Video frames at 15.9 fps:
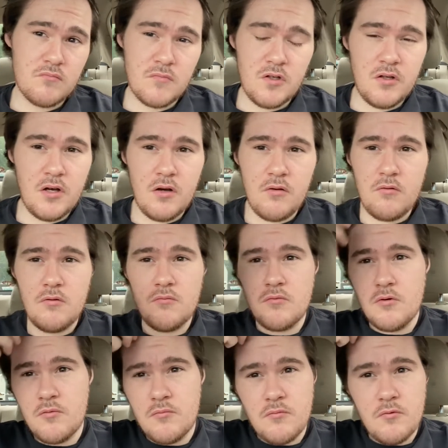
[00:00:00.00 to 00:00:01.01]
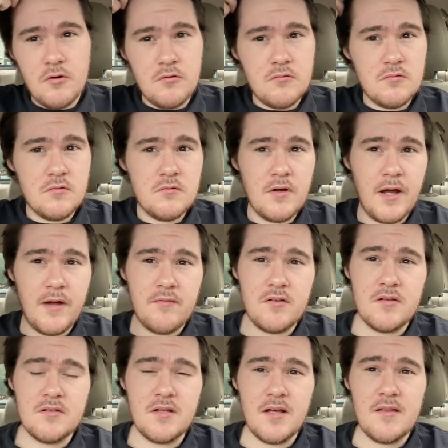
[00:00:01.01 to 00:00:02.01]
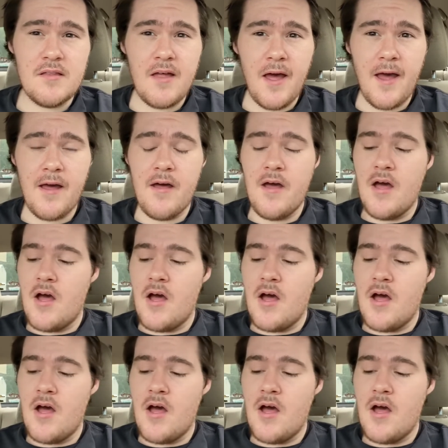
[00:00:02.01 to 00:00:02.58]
You know, we'll, we'll, we'll have to say that.